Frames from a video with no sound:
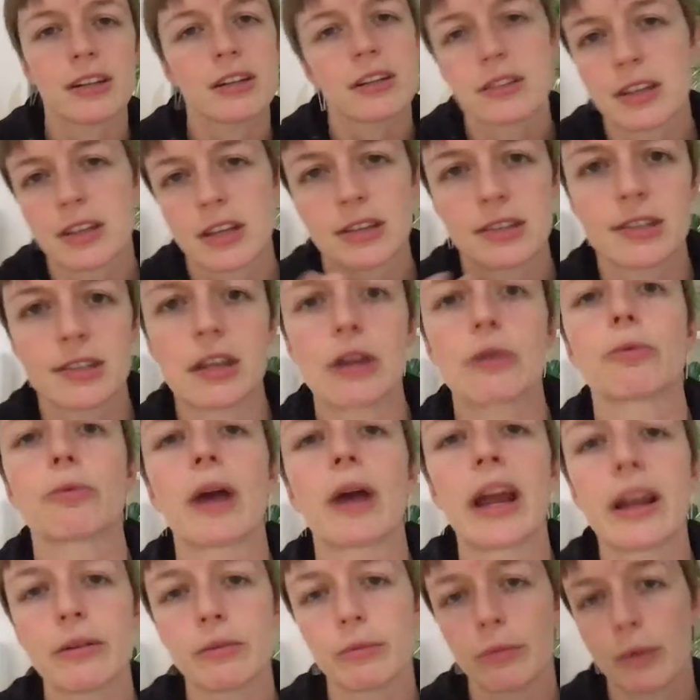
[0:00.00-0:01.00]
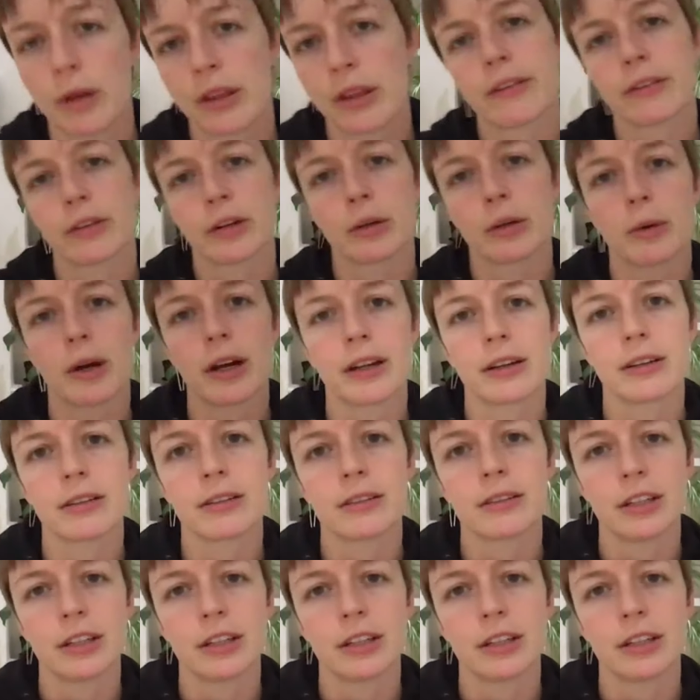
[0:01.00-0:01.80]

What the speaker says: Does this sit right with everyone?